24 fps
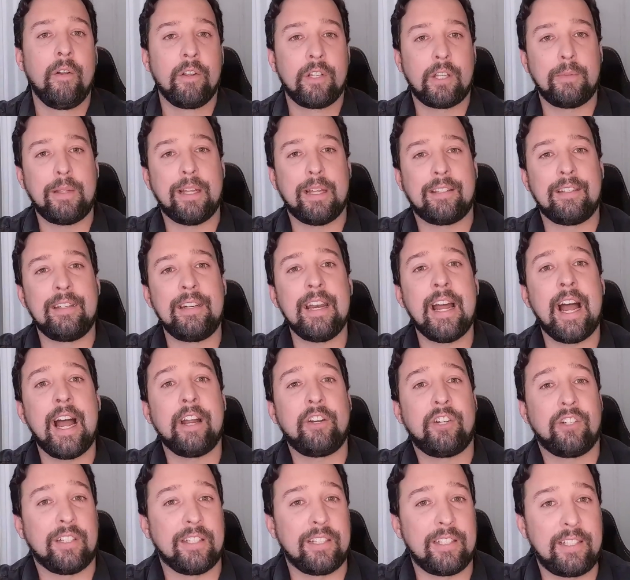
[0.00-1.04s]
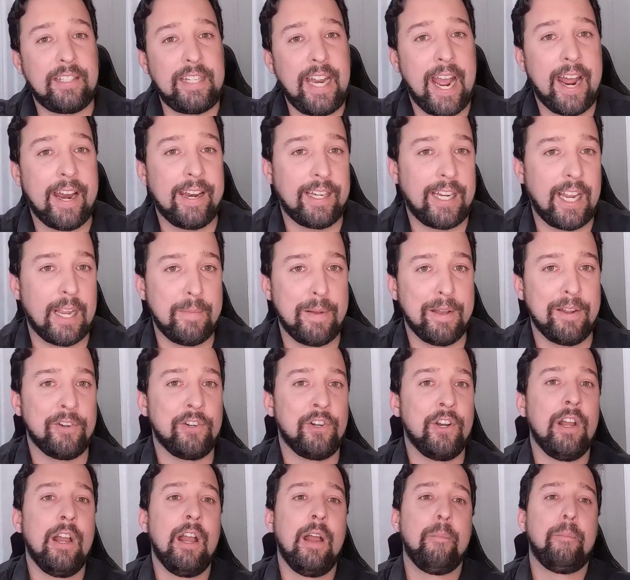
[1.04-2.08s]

Something that's not just a static image,